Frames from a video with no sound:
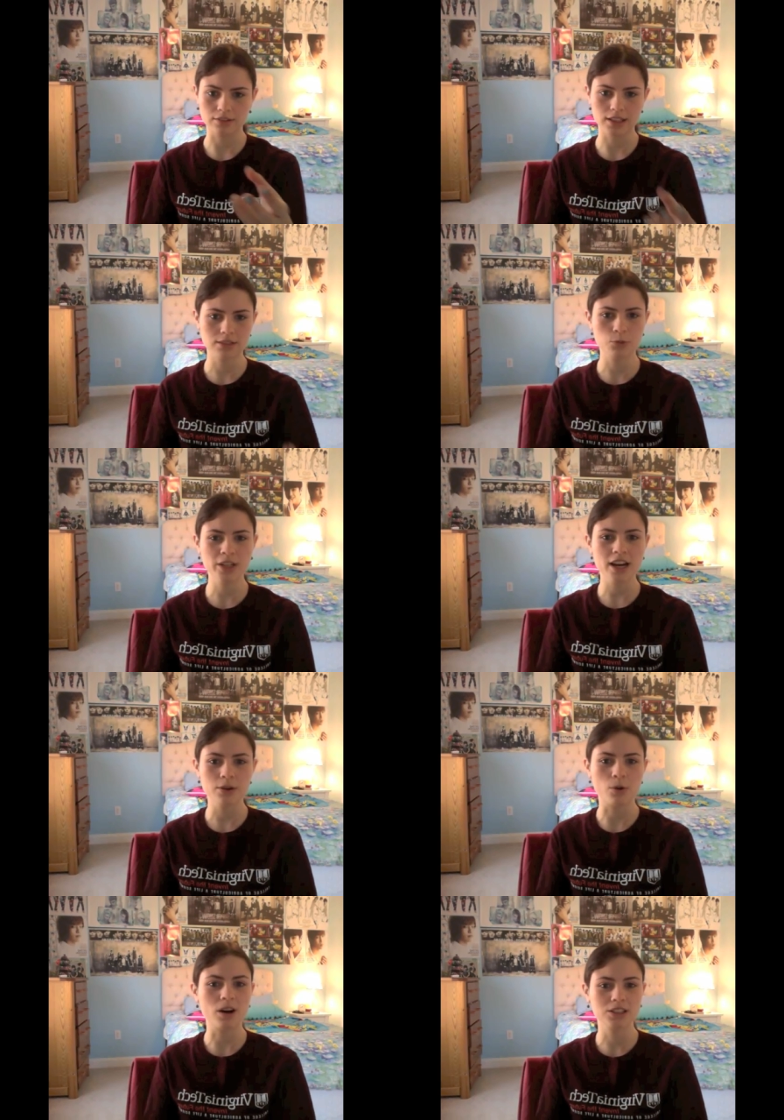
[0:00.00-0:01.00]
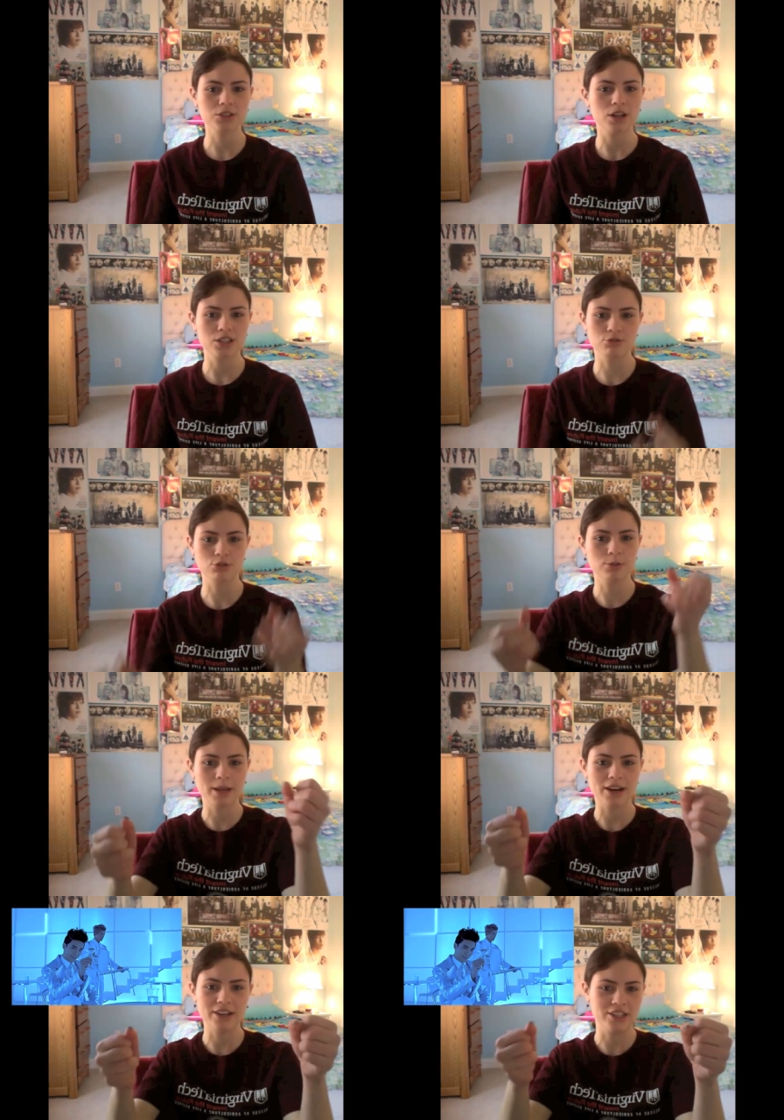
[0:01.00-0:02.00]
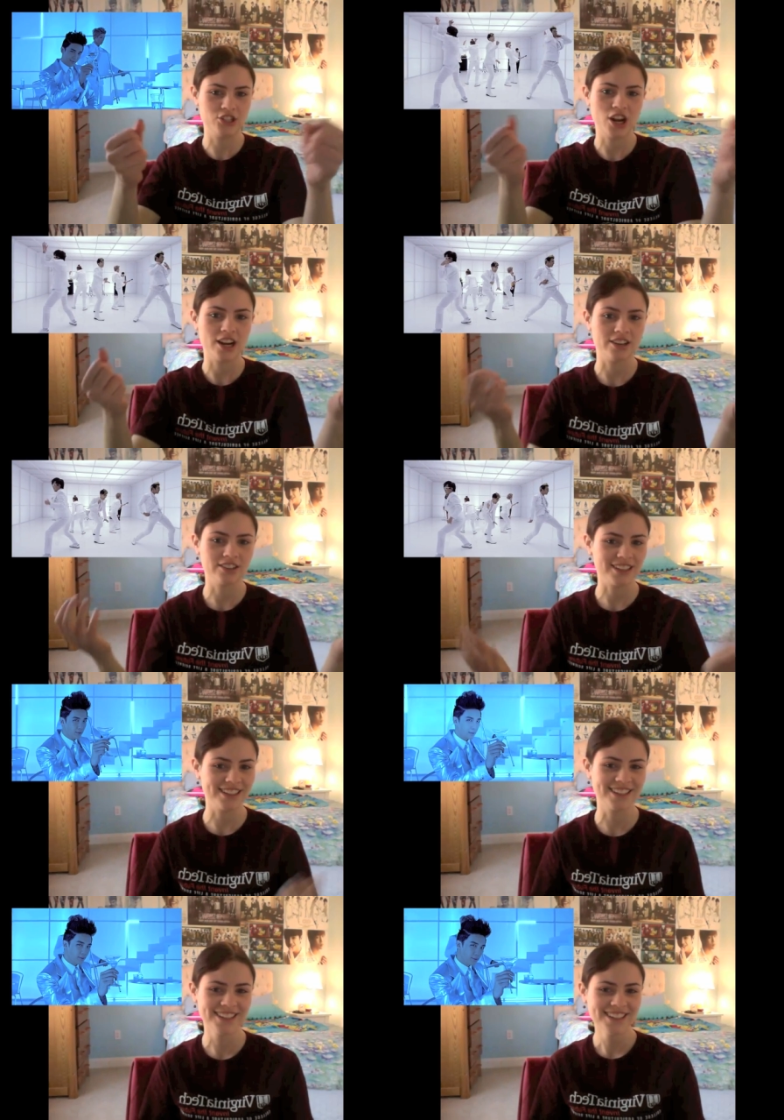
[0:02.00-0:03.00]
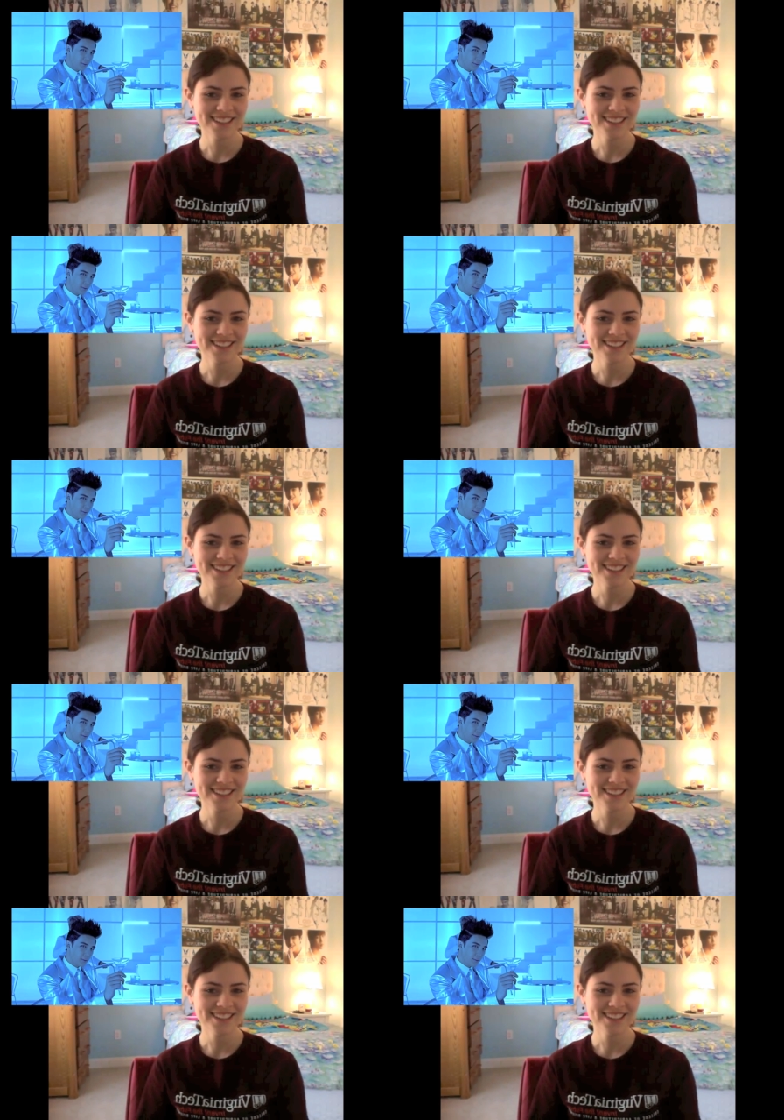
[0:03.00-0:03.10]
Like one guy walks across the room carrying a chair, like,